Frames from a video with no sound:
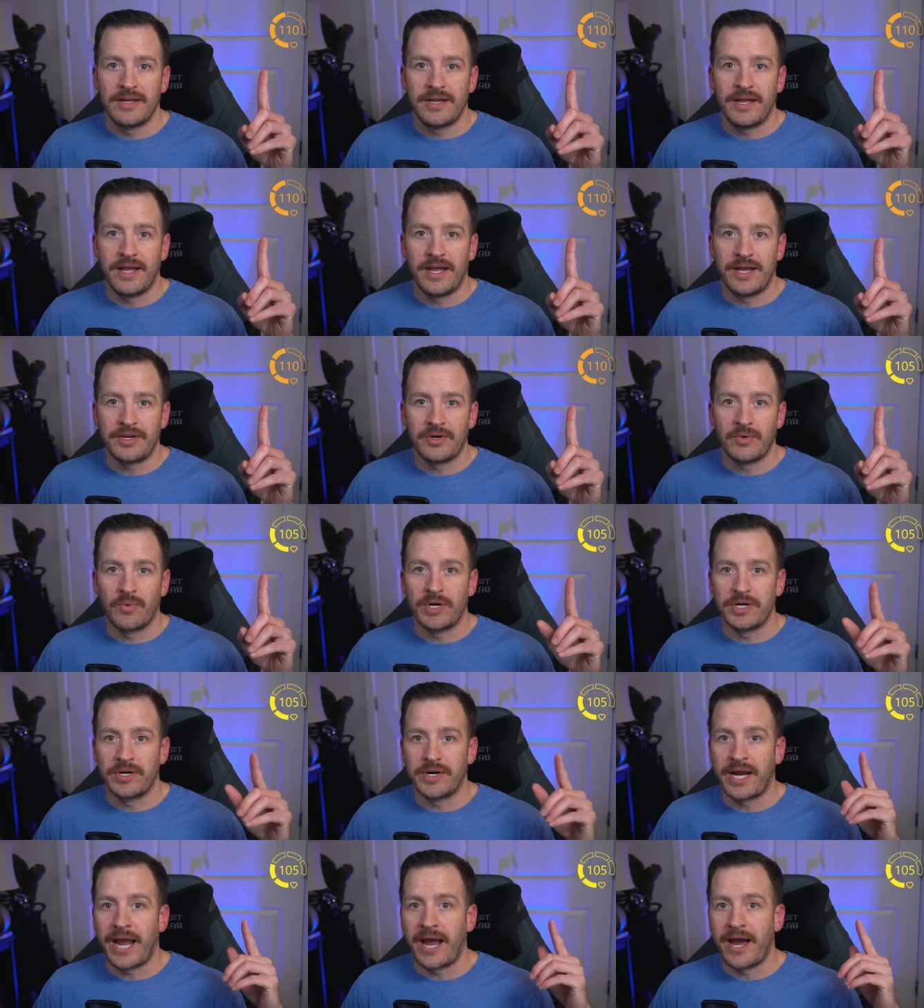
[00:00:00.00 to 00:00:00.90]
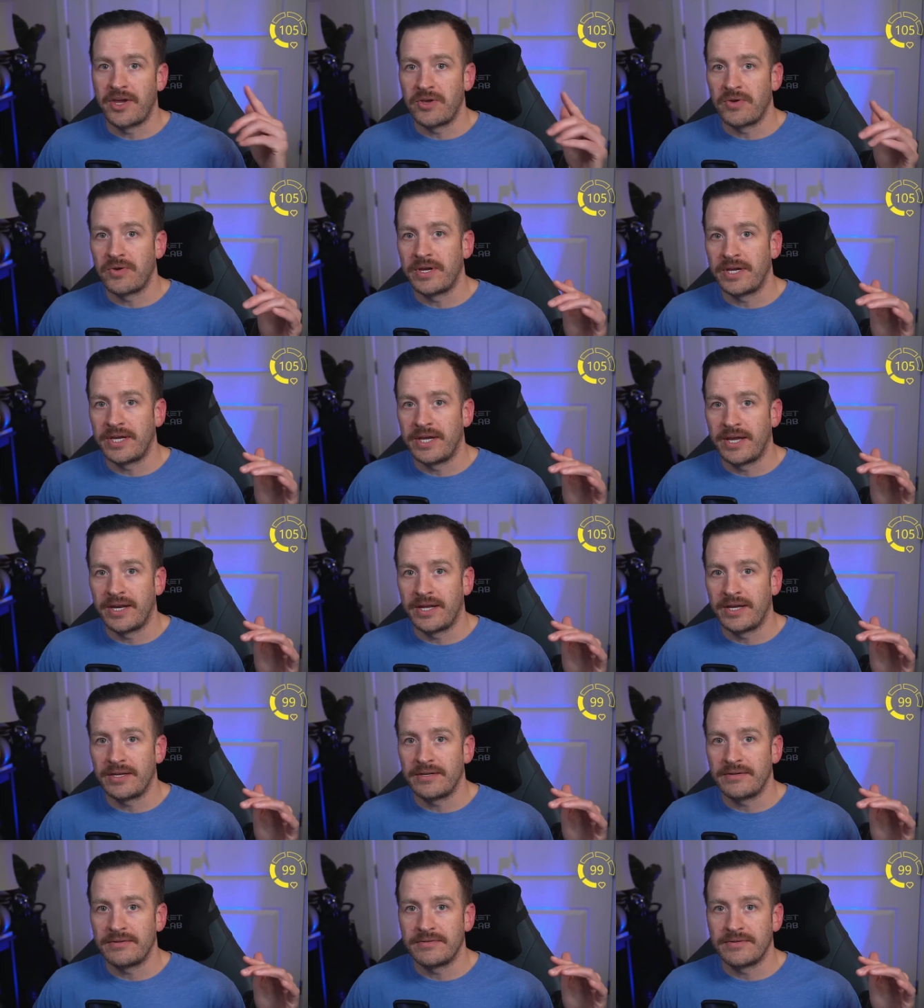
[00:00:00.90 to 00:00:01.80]
and you're wondering how you can get it.
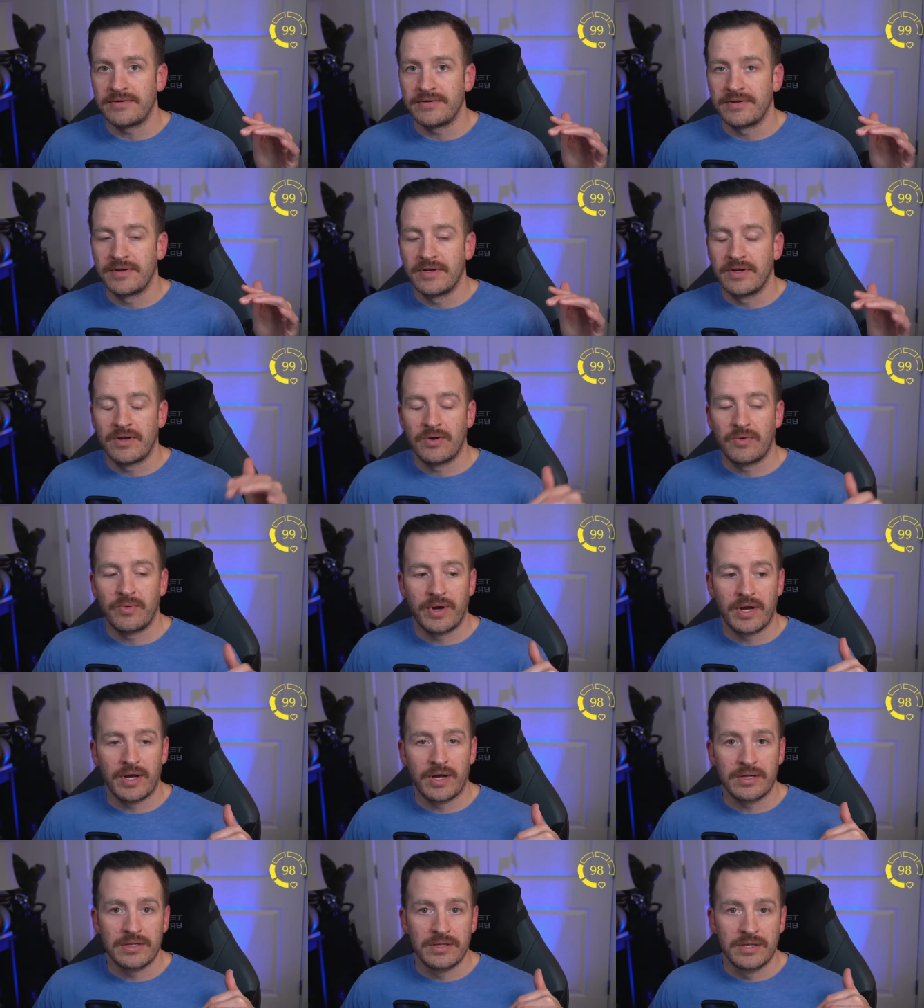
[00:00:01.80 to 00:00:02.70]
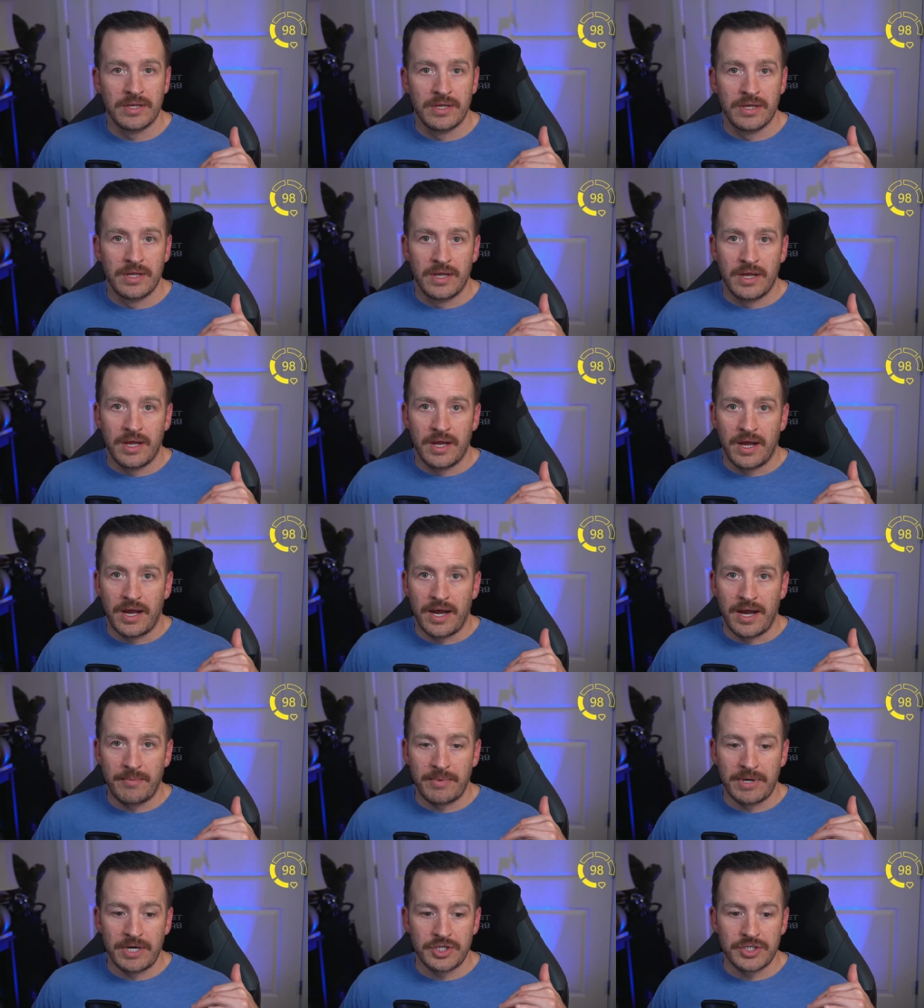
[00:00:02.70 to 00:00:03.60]
Well, I'm
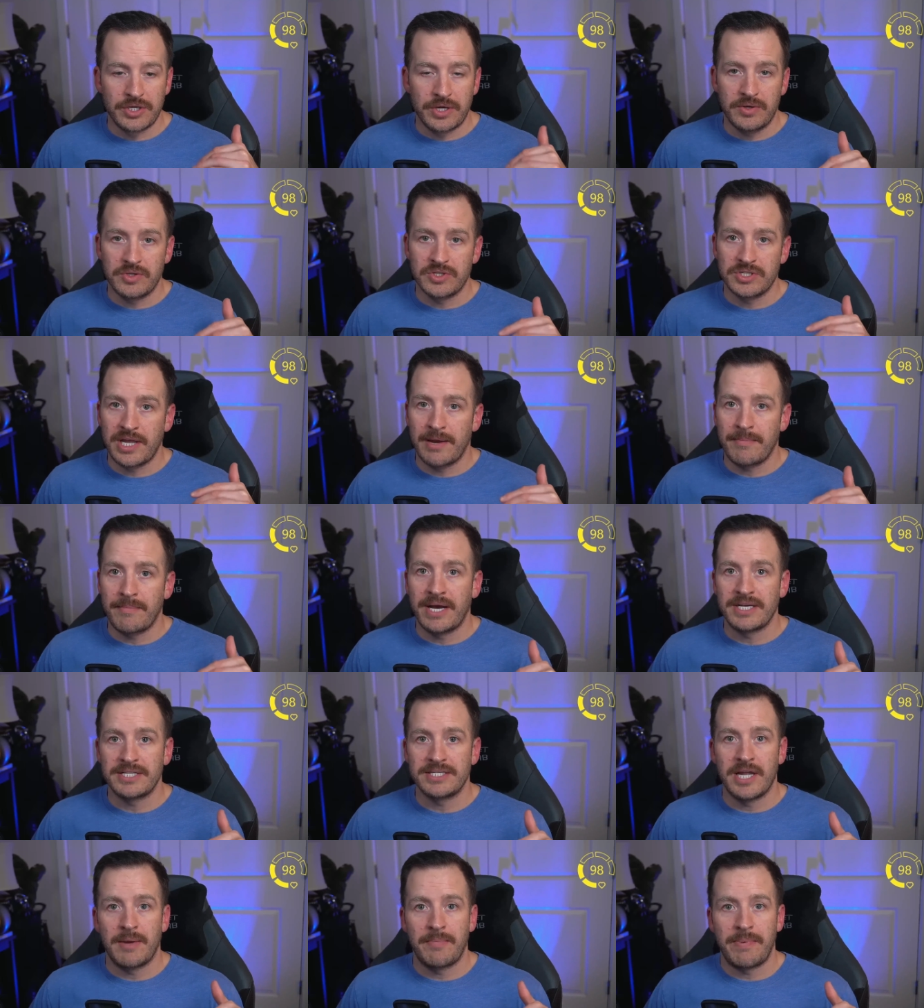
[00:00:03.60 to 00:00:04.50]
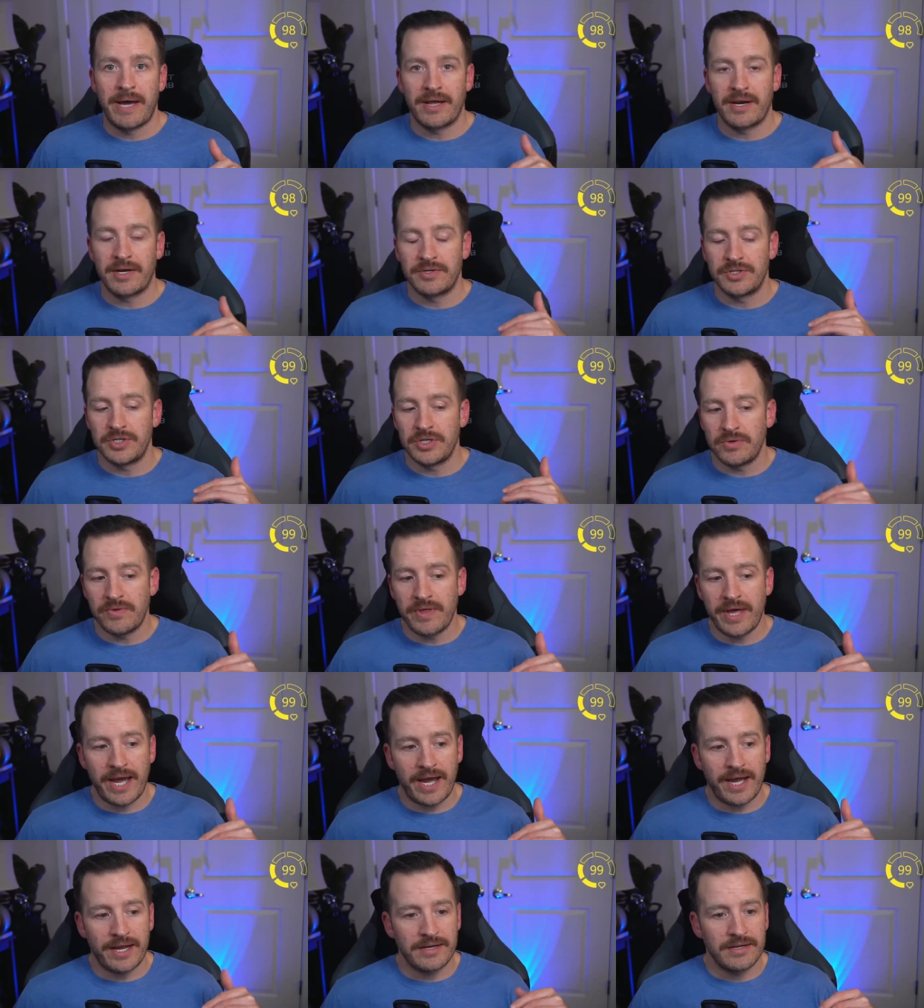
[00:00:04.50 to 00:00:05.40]
going to show you step by step how to do
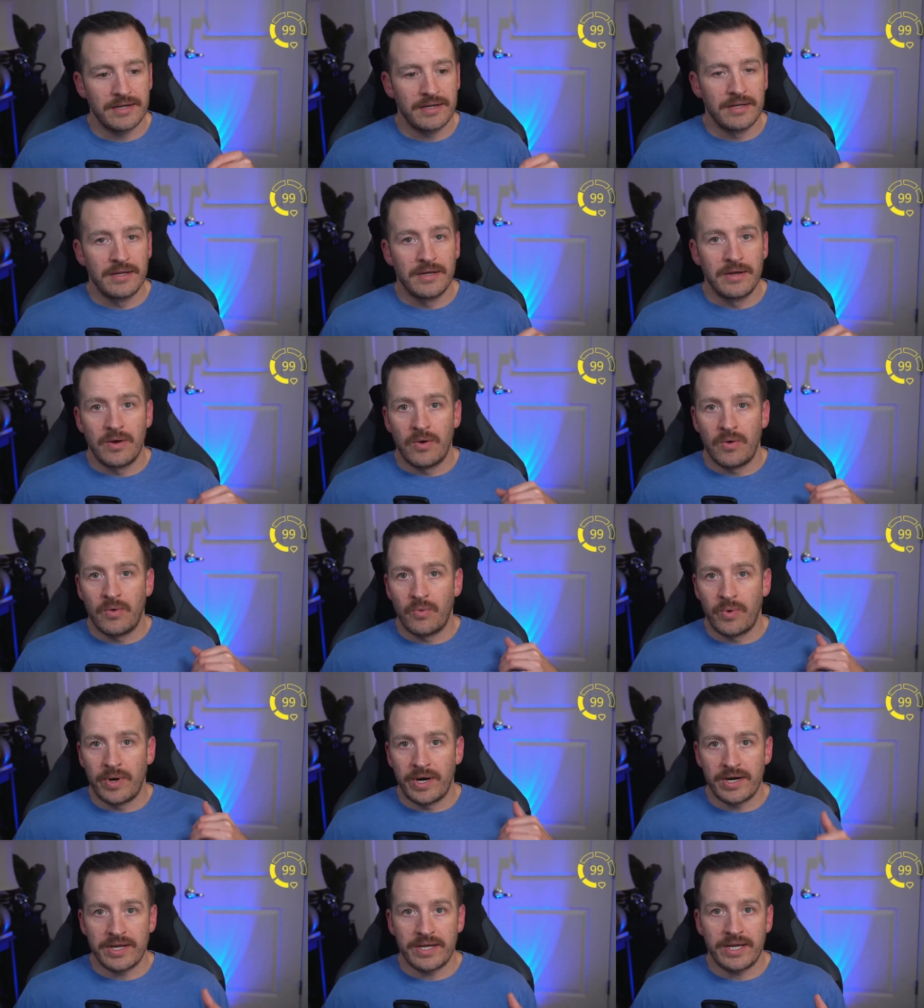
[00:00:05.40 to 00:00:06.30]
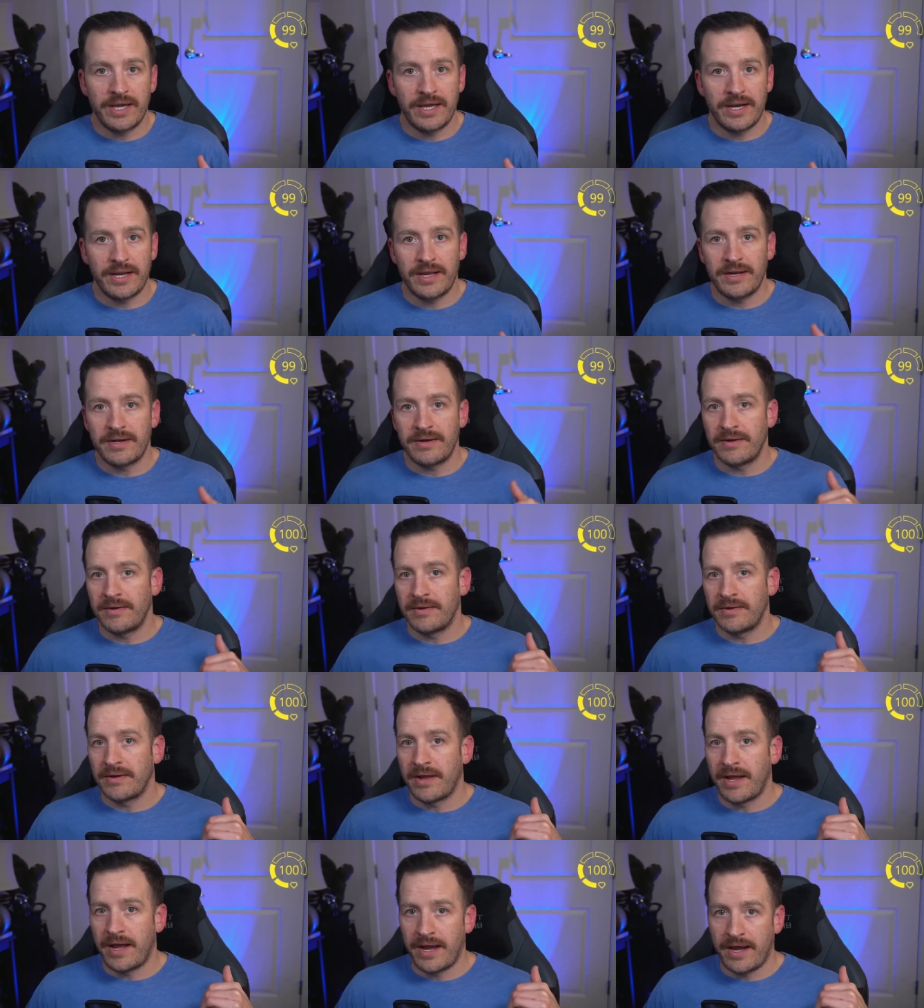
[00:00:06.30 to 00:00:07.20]
that, where to get it,
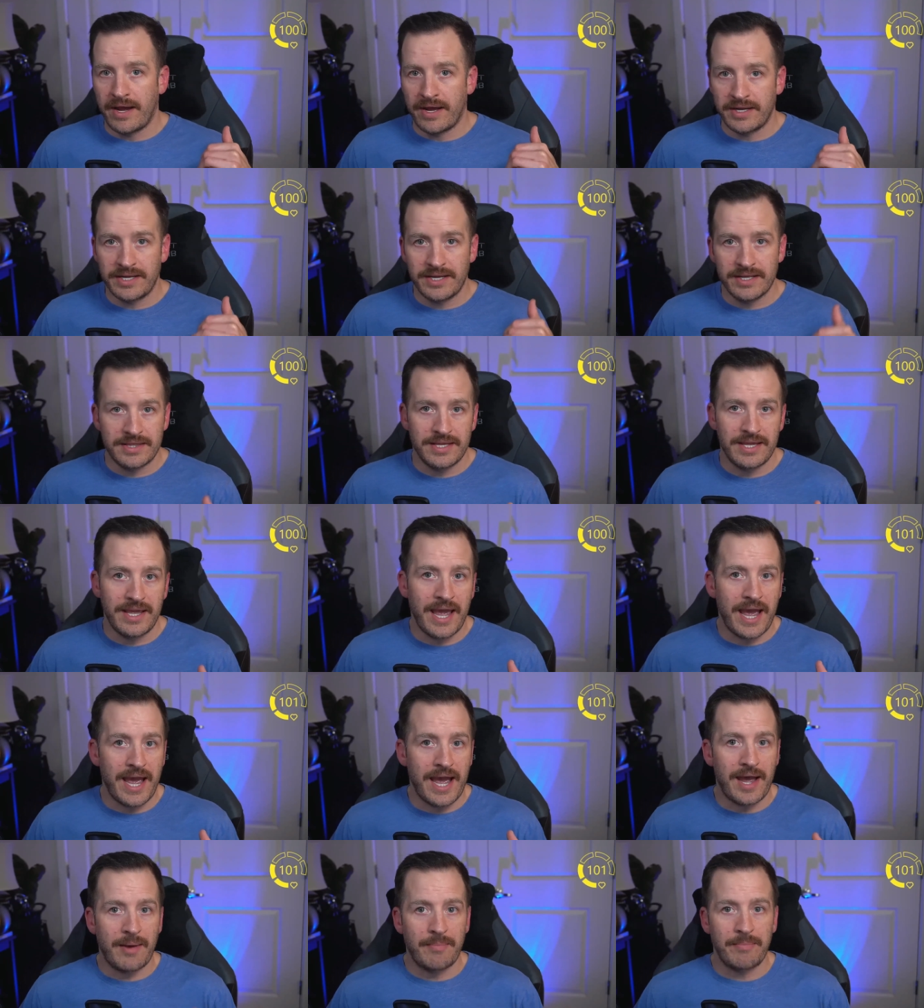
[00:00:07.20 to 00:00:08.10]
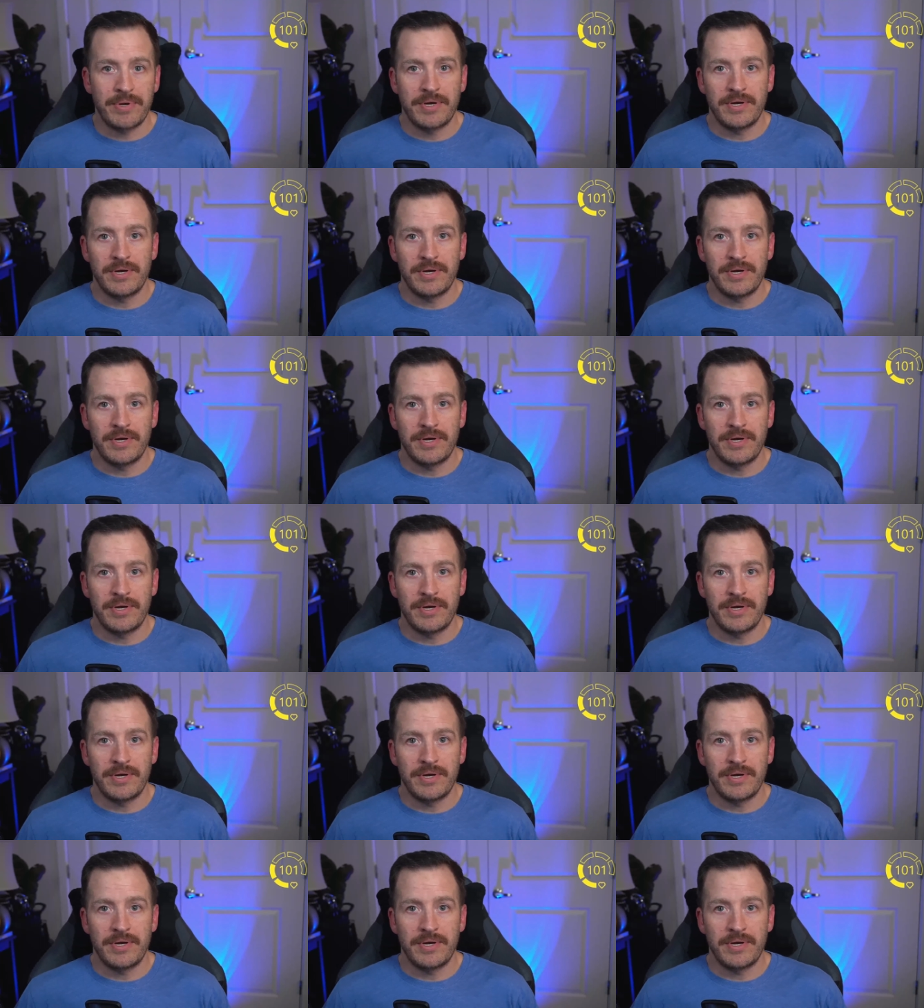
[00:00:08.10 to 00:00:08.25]
how to get the app,